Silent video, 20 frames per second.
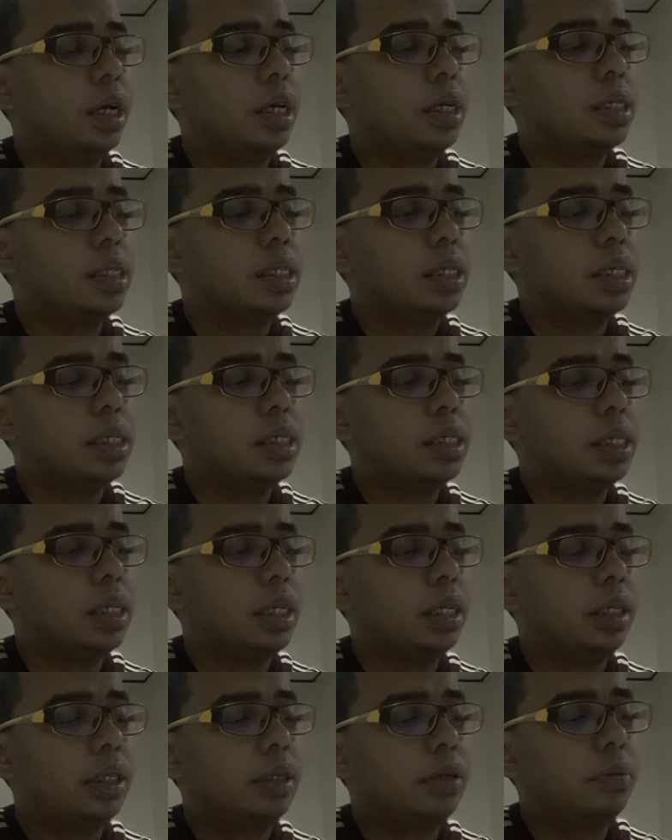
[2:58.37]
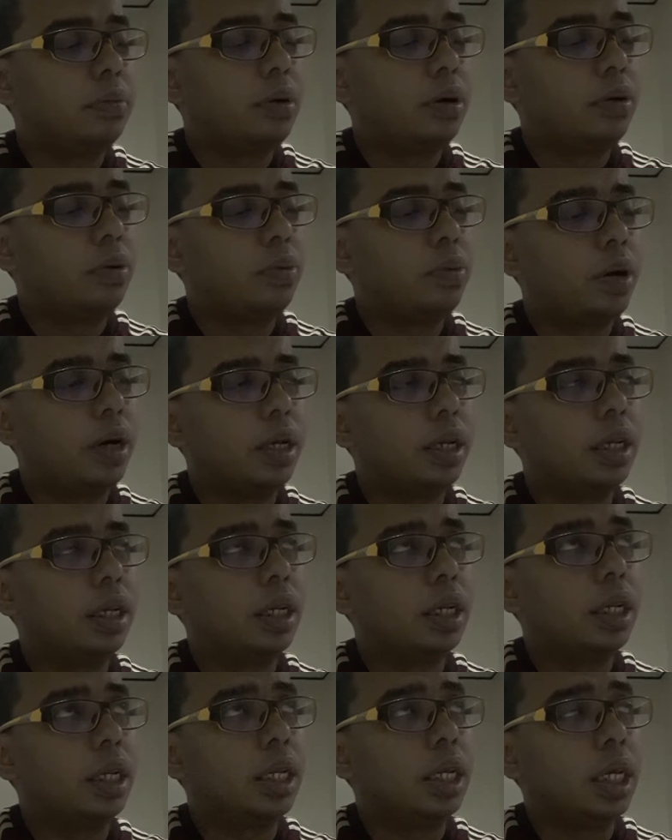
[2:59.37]
Incident is about 1
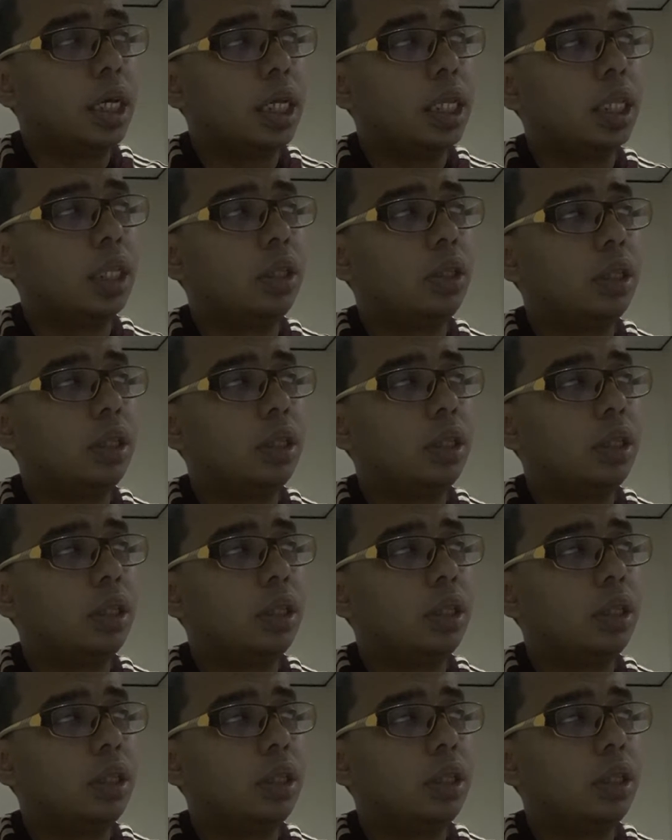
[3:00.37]
in